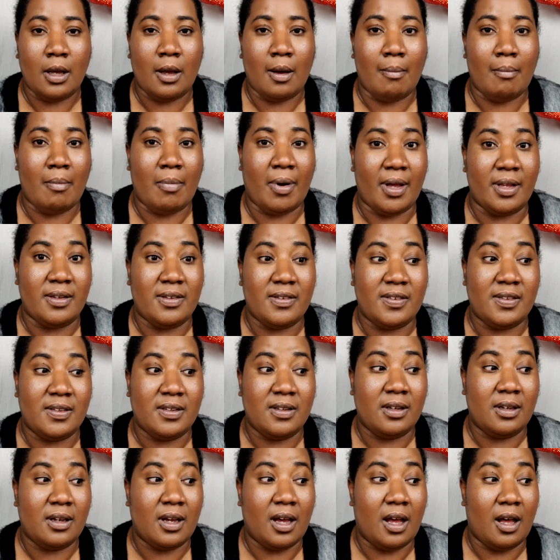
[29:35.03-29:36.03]
But
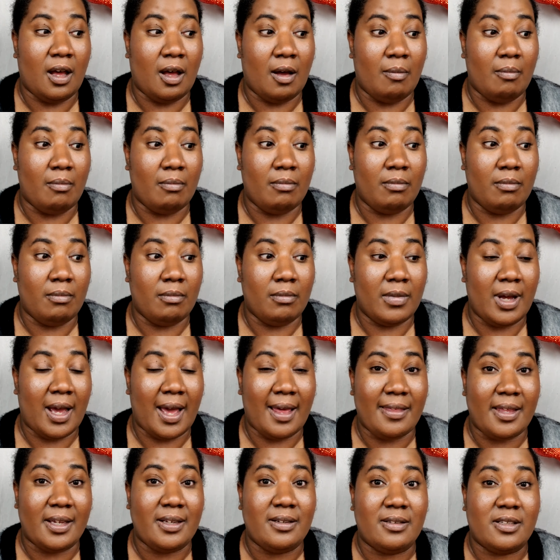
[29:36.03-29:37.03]

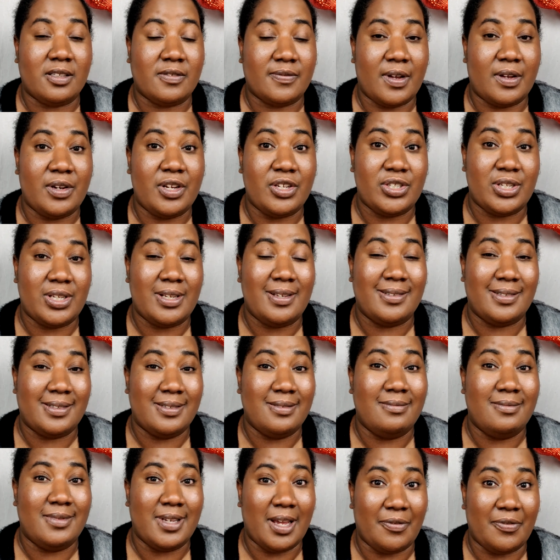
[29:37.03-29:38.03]
I think this foundation is
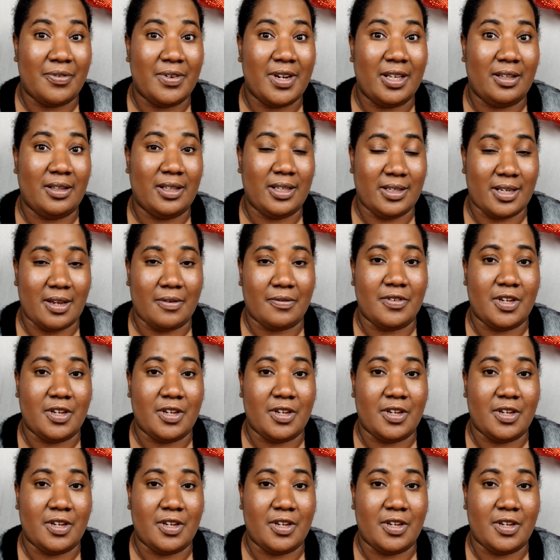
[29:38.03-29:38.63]
definitely